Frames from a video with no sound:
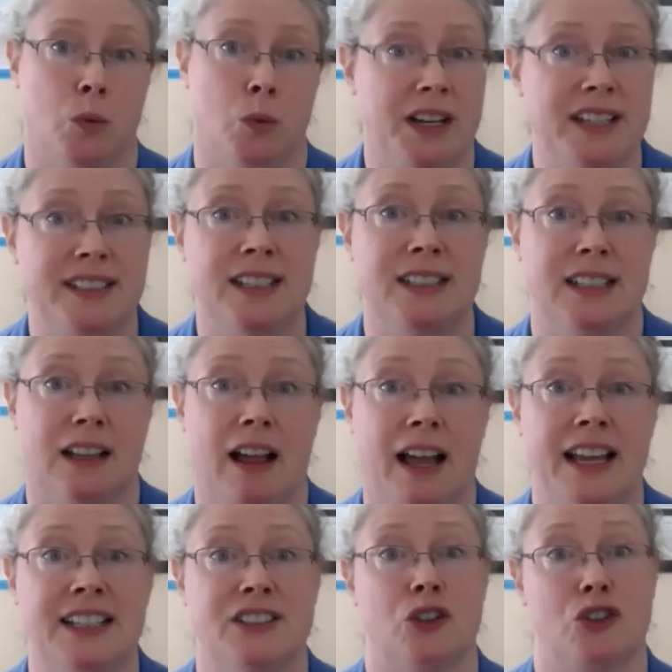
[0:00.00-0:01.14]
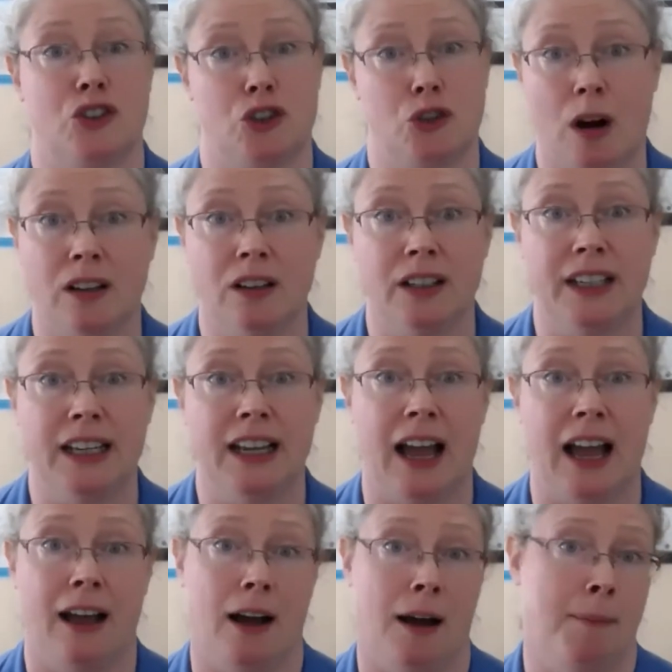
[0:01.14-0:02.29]
reasons clients are struggling
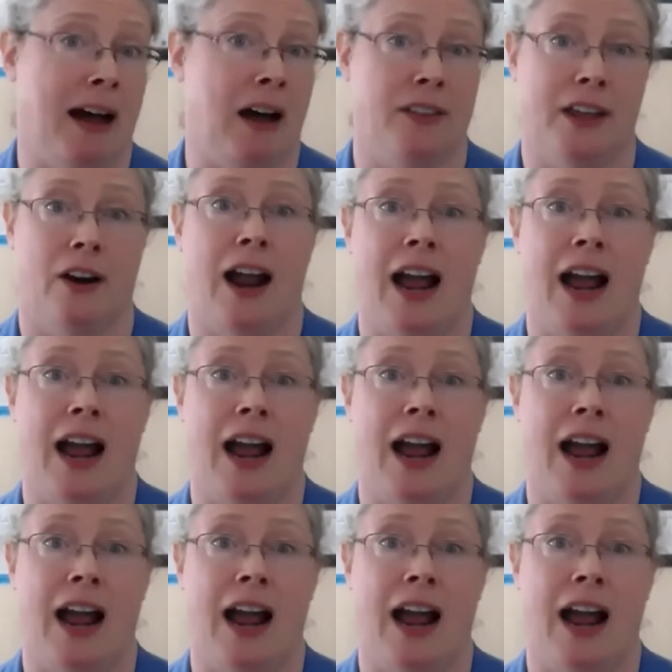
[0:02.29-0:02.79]
about their